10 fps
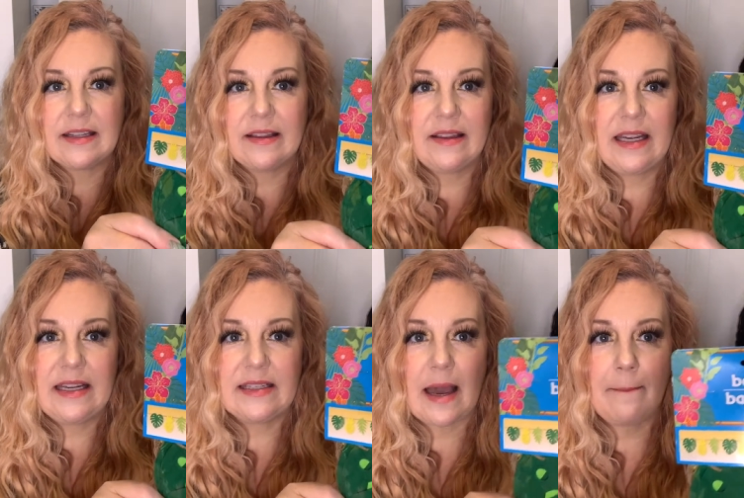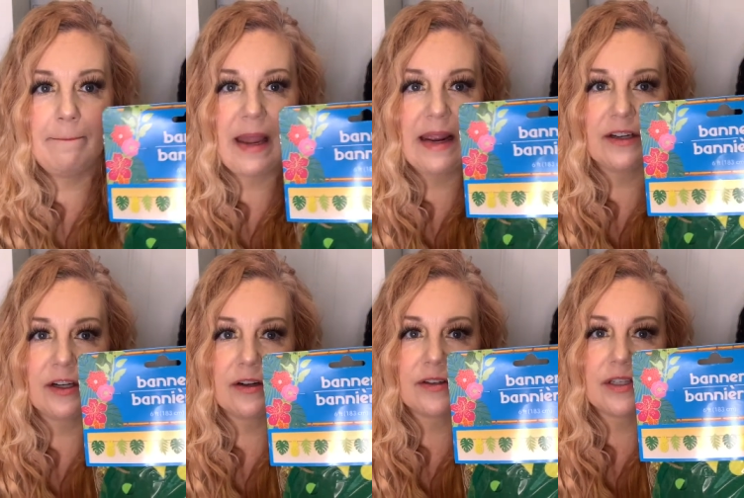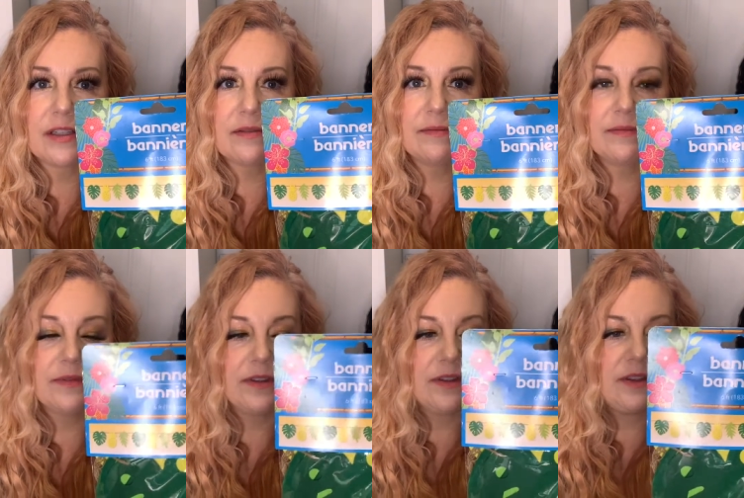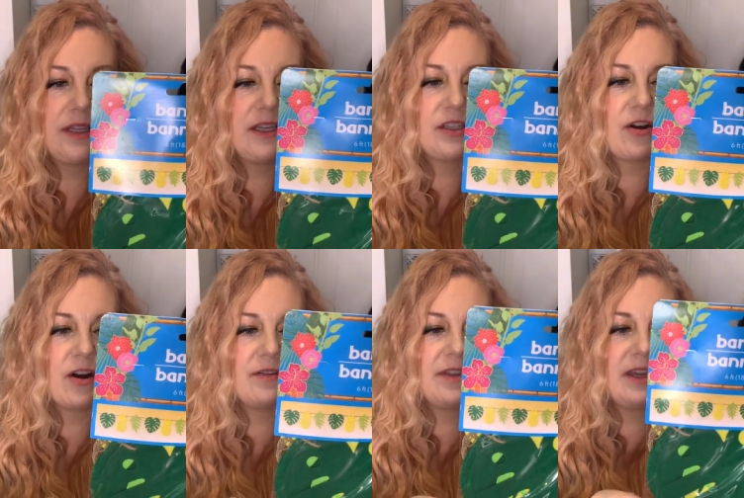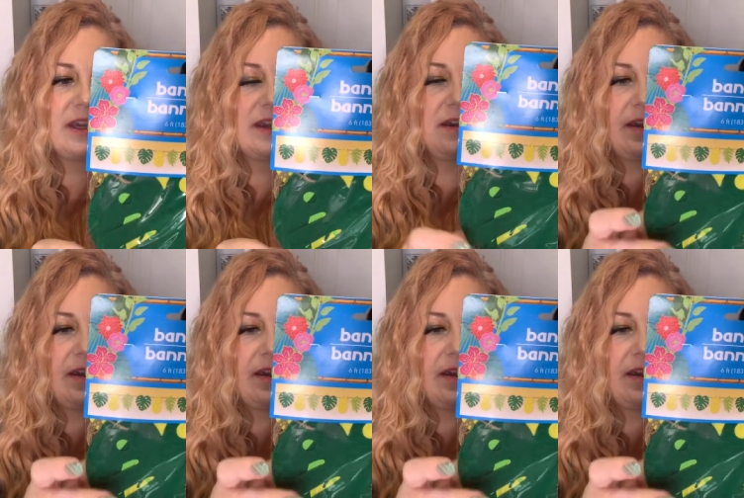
these banners, these are the,